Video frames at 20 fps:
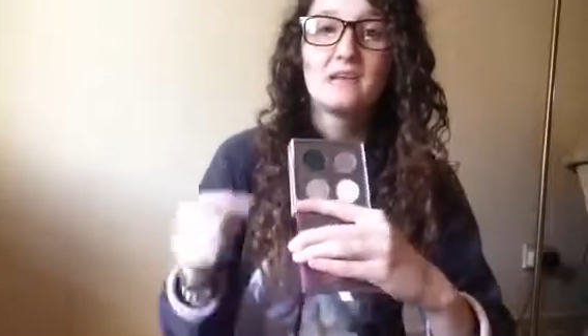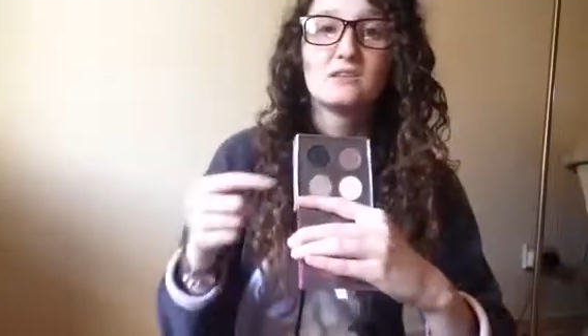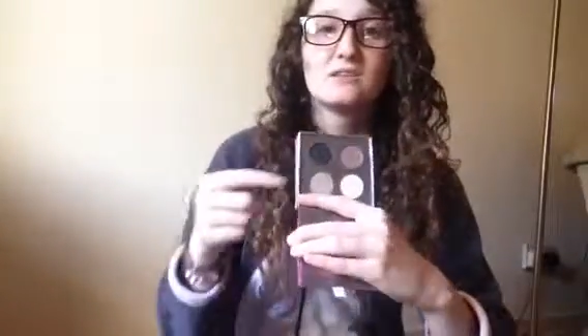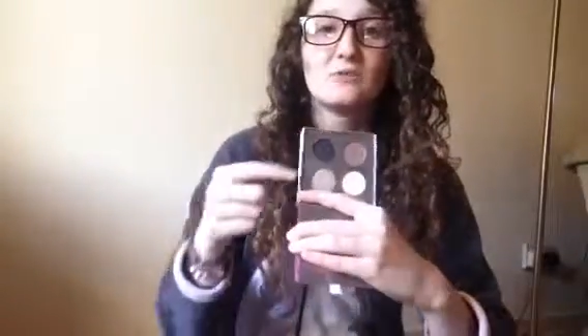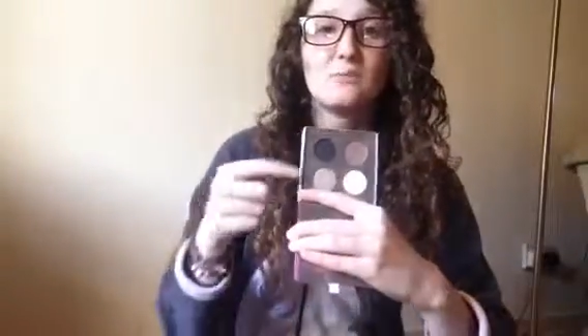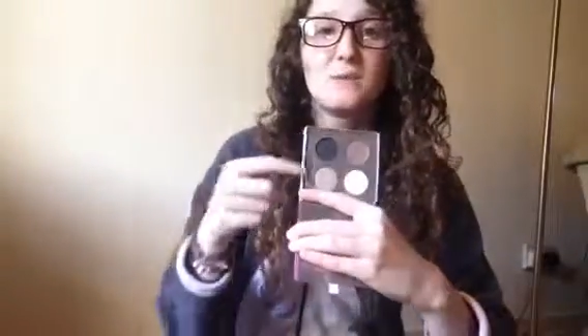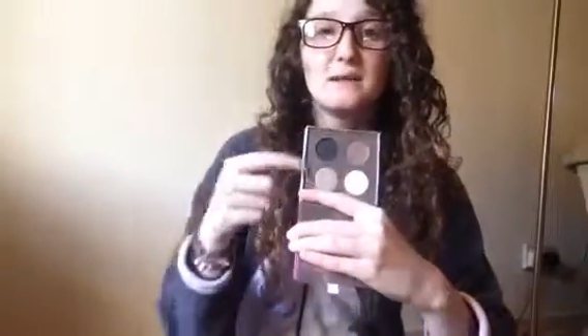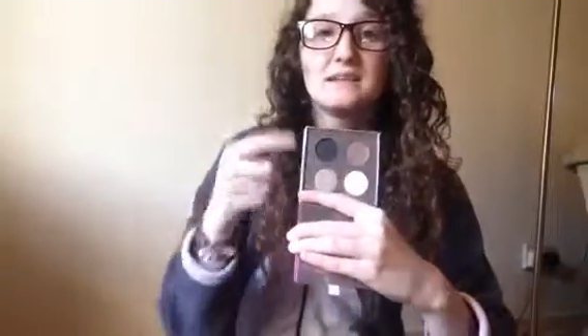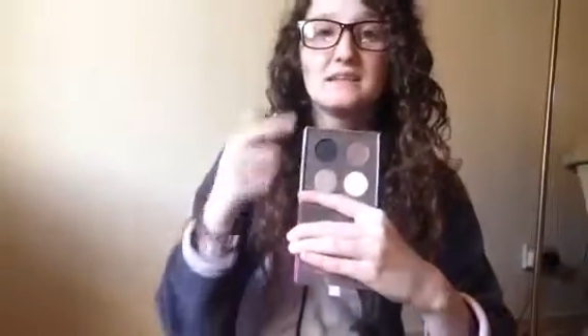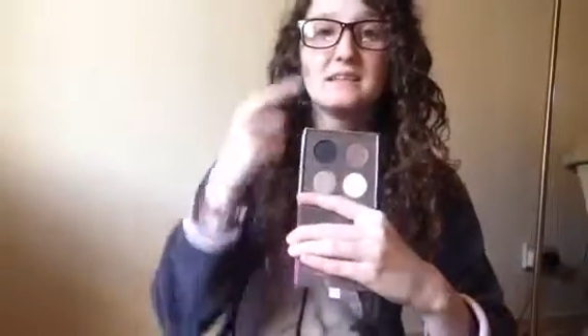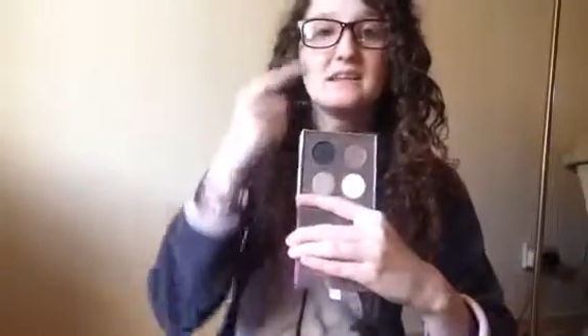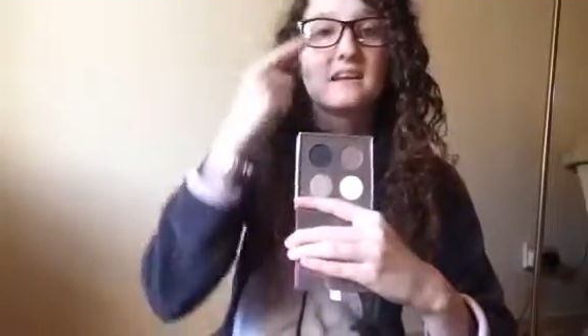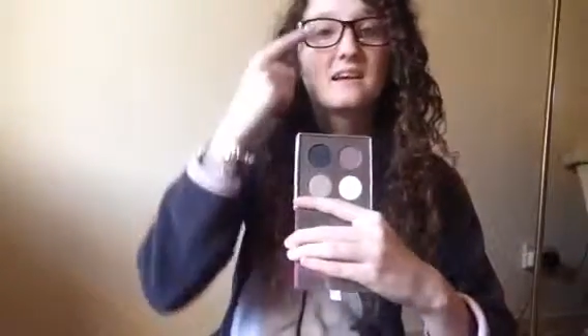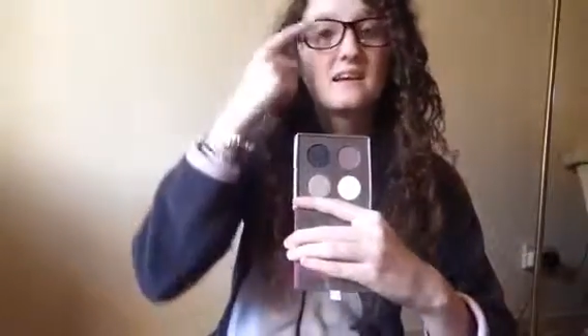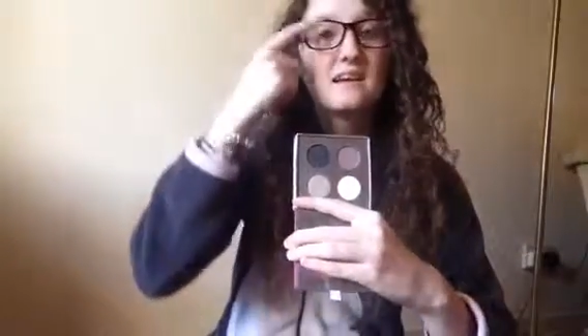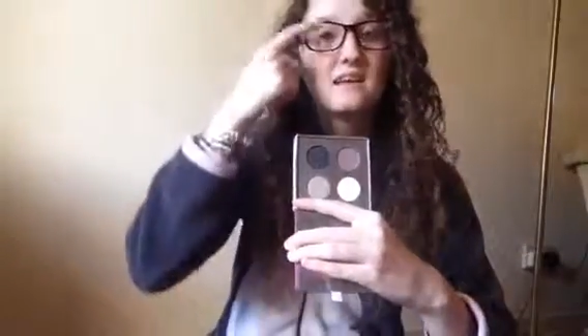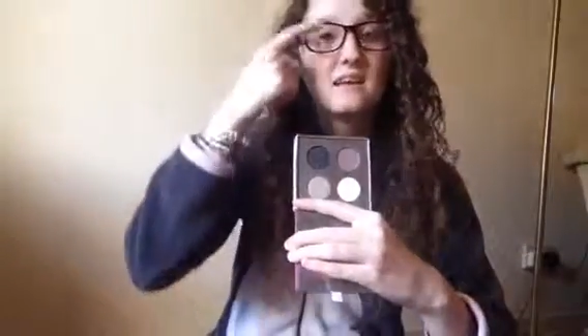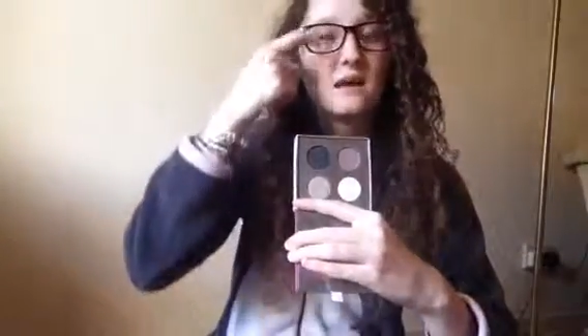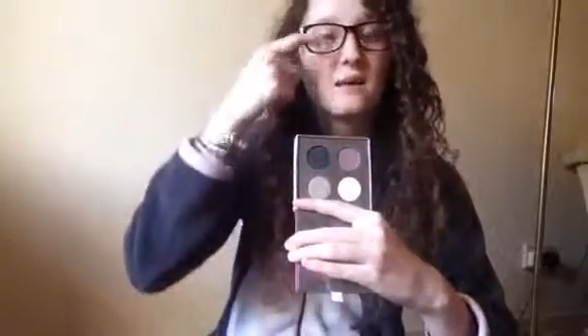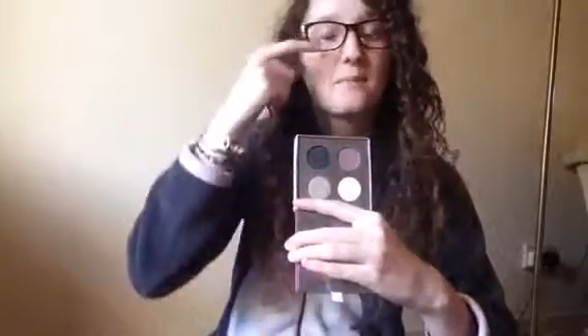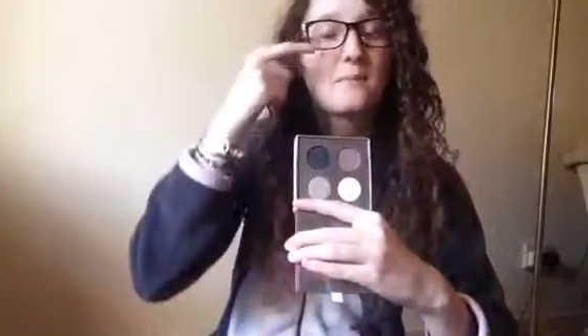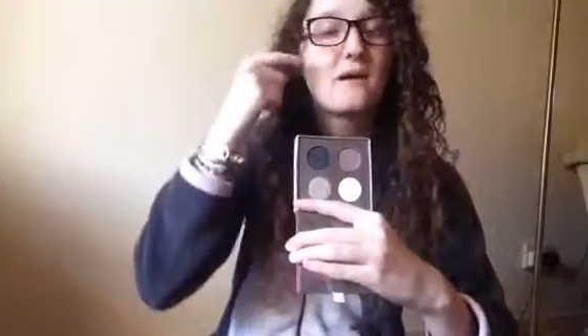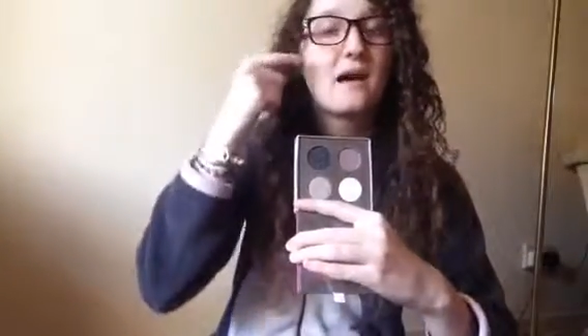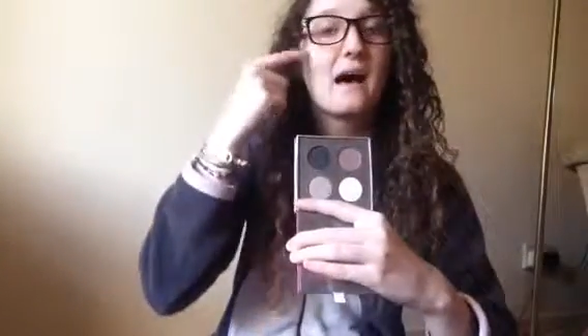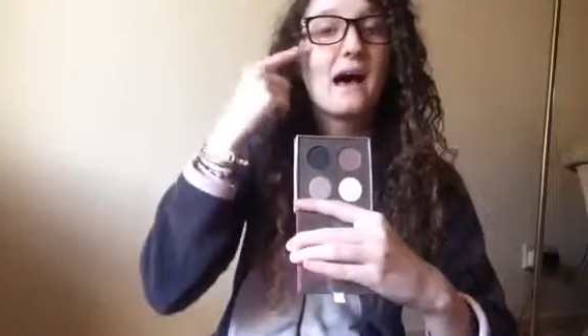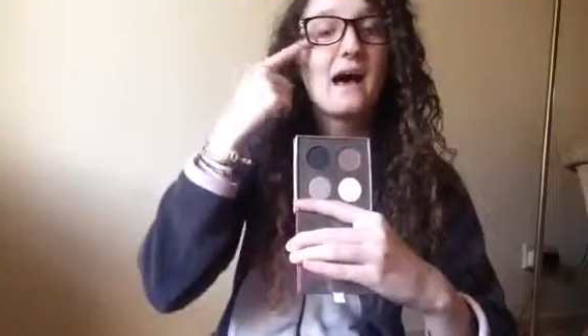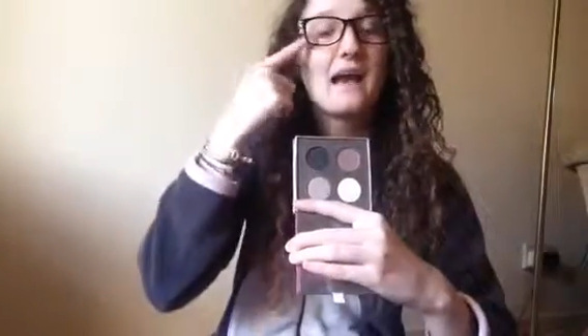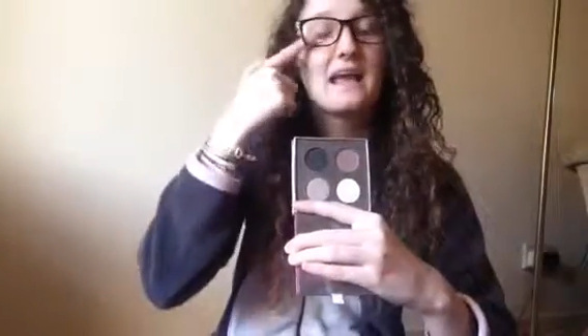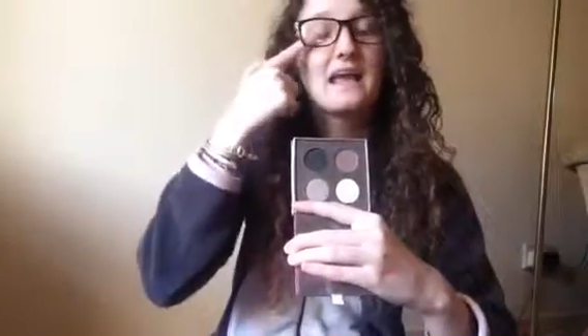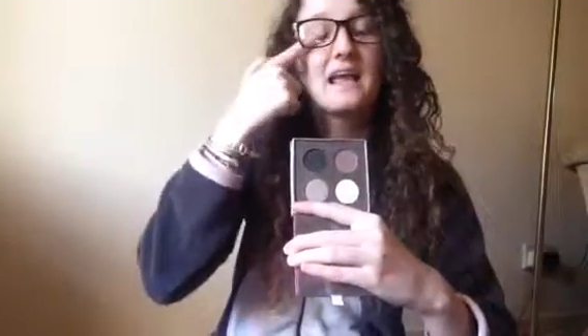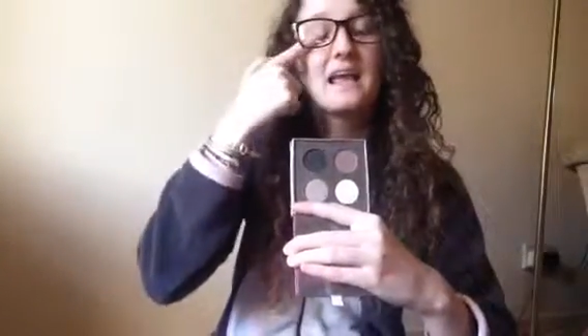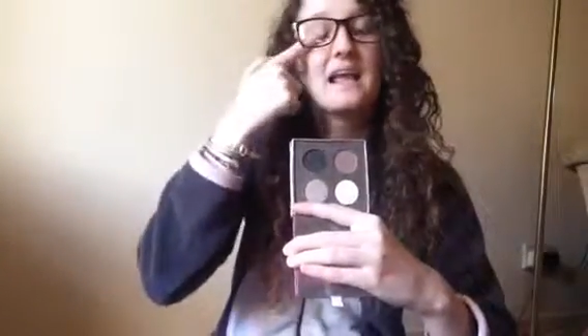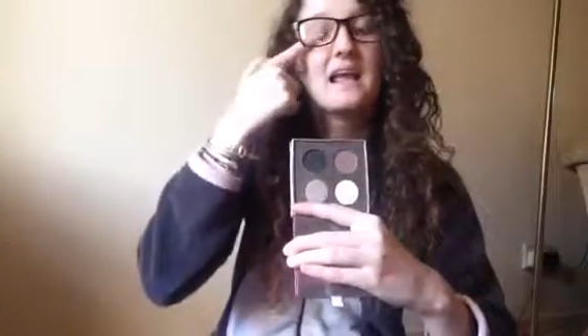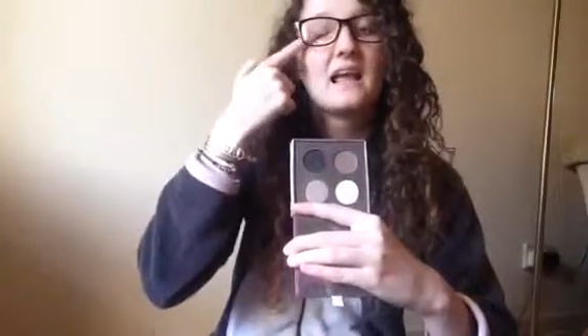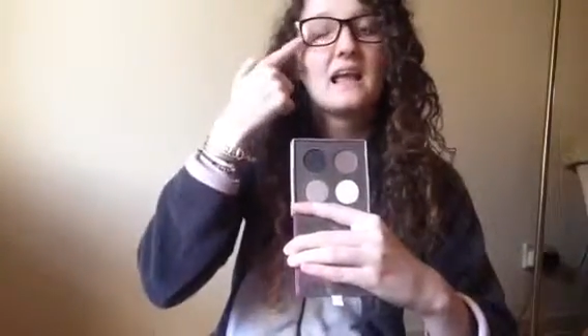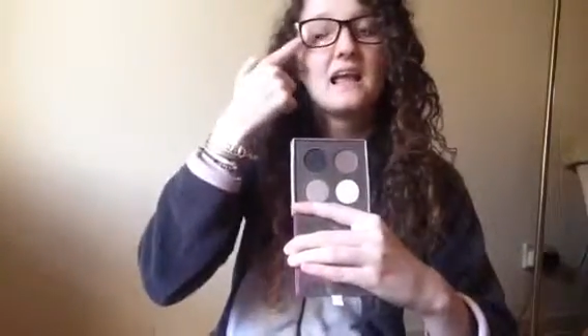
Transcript: So basically you apply